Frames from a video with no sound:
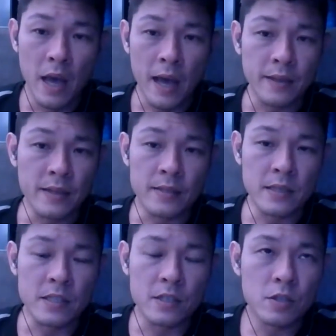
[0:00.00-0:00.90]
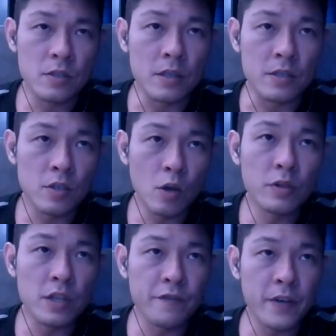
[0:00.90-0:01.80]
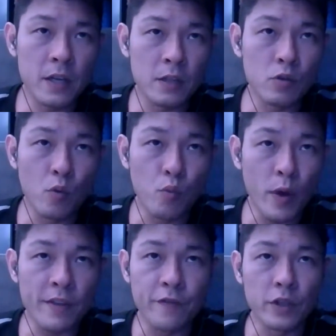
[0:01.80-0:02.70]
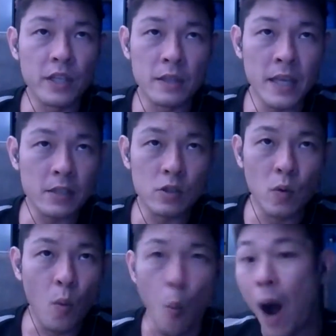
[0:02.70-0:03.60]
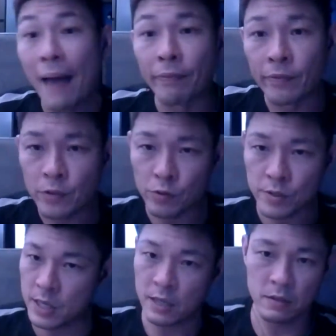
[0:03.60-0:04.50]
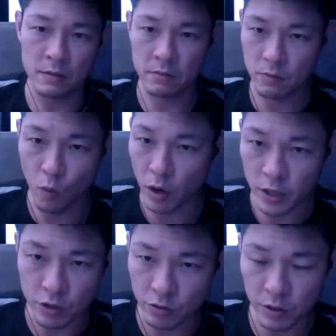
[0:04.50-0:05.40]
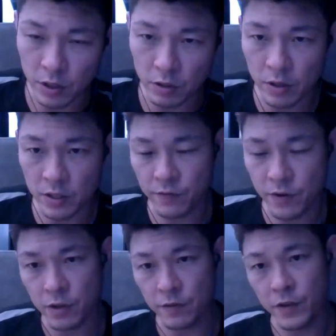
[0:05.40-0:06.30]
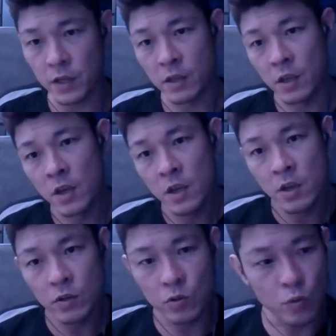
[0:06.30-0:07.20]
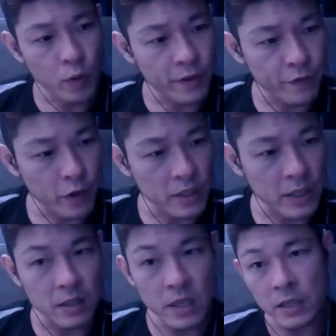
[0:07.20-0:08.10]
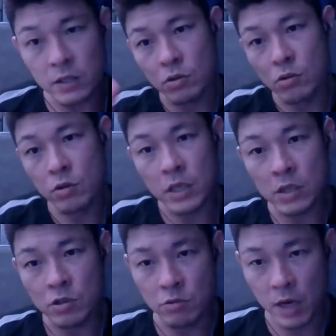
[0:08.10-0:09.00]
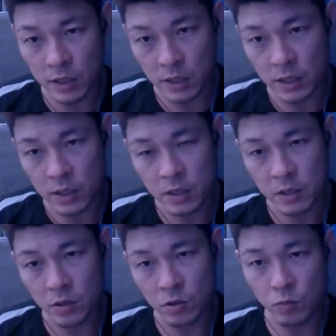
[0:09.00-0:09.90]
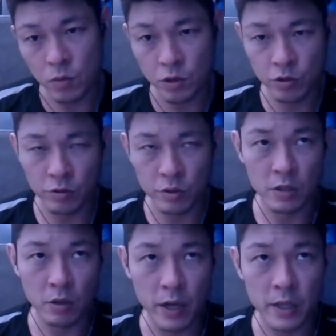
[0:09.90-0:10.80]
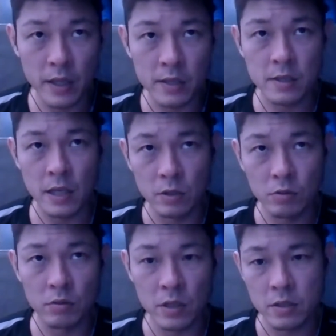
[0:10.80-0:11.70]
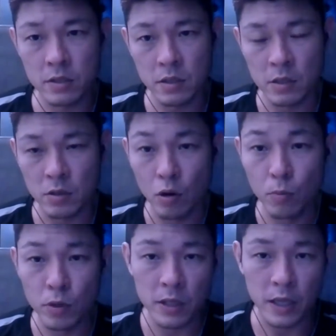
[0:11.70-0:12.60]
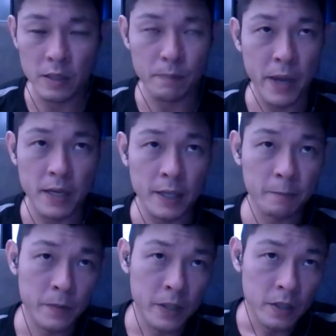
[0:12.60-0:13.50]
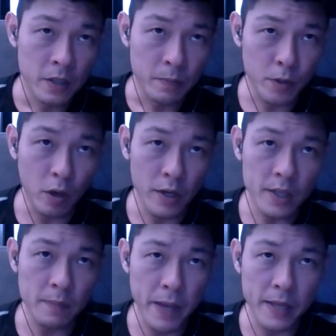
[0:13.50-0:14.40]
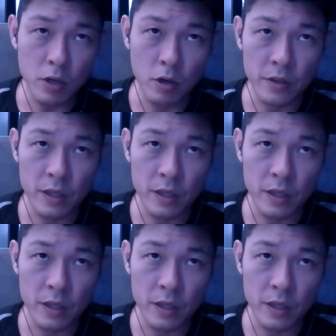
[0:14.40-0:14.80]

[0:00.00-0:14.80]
It's so difficult to wait for the next one to start walking through the door. It's very difficult to wait for the next good instructor to walk through the door and then start to. It's almost like purely depending on